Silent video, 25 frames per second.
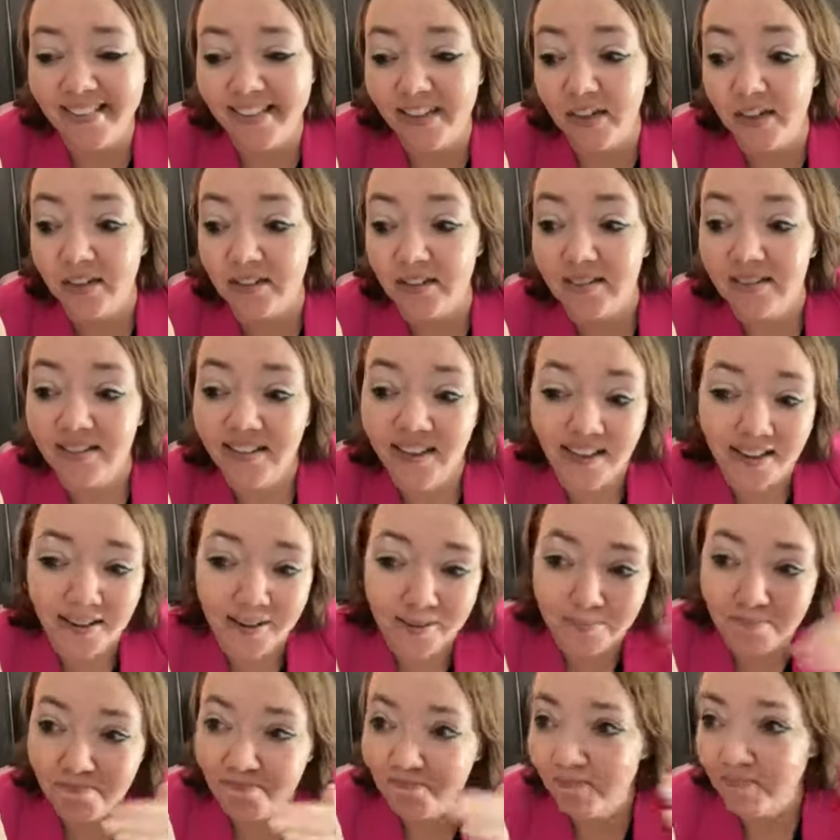little,
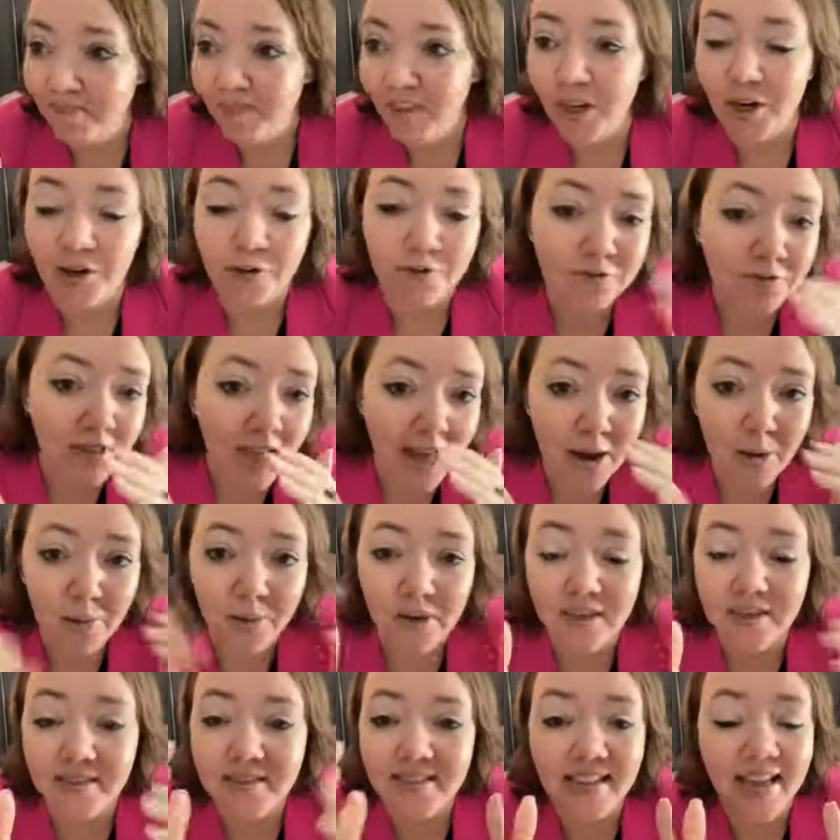
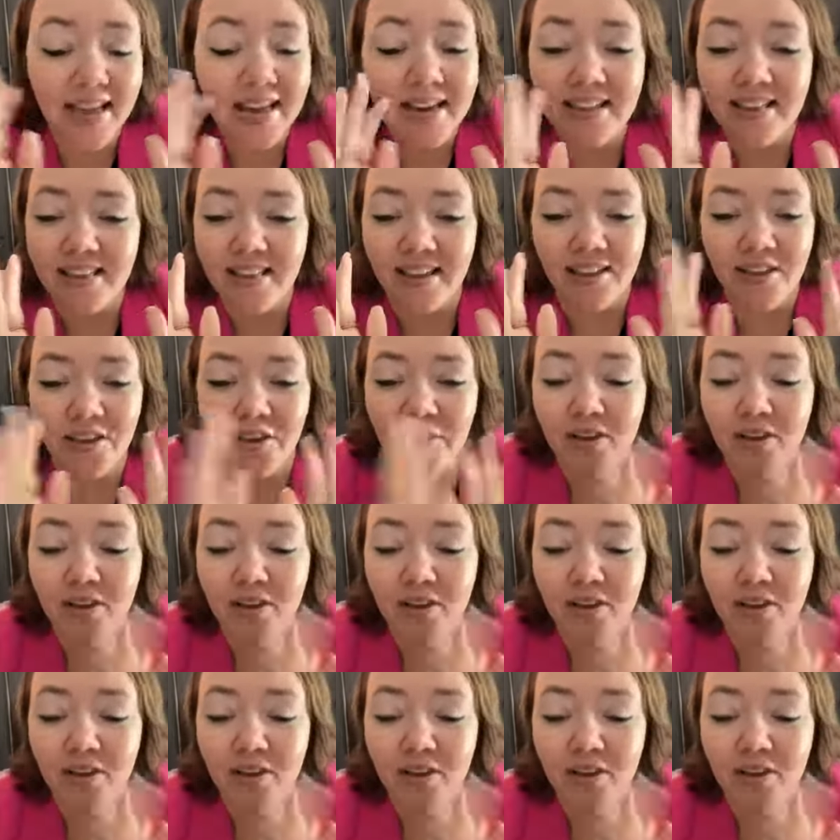flowers, anything.